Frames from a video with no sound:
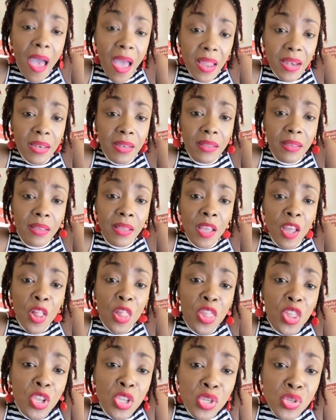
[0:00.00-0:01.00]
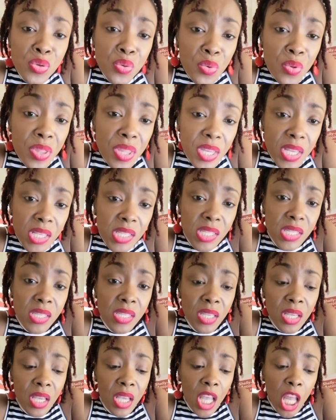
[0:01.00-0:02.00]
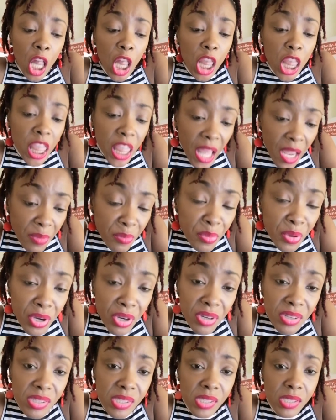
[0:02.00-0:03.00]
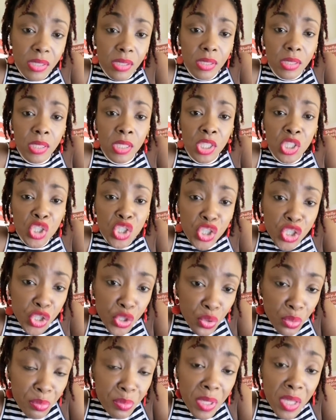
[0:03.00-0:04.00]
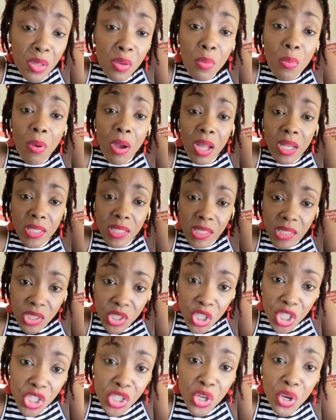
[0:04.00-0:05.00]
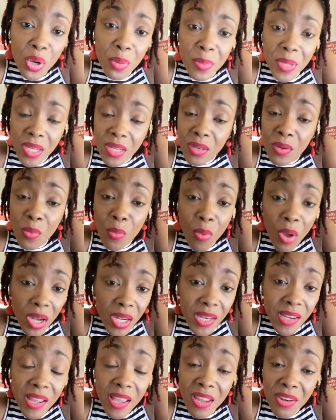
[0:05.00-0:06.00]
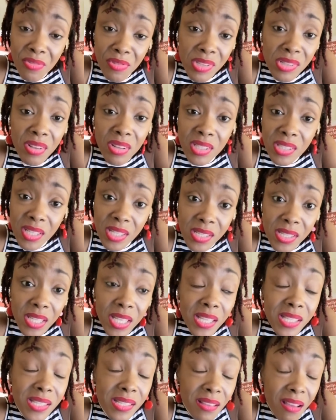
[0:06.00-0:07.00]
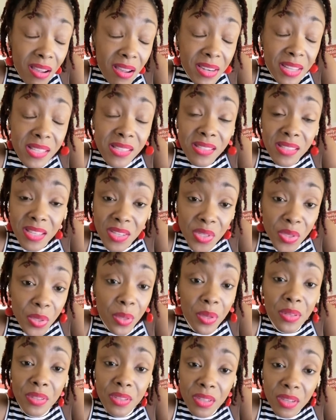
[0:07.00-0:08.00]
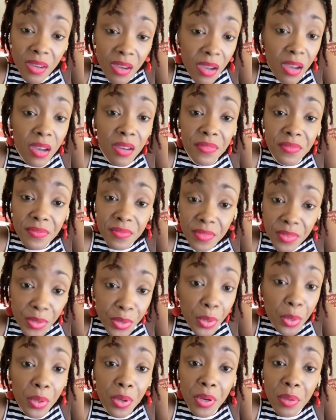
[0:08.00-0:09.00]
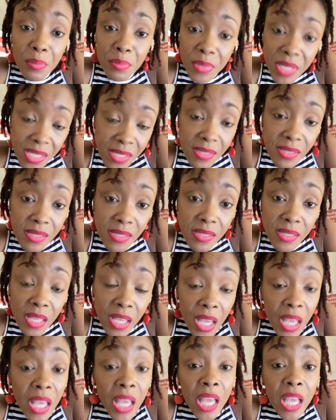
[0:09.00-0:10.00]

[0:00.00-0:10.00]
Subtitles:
And the truth is, that person should be the one to determine what the end result is. It's honestly none of your business.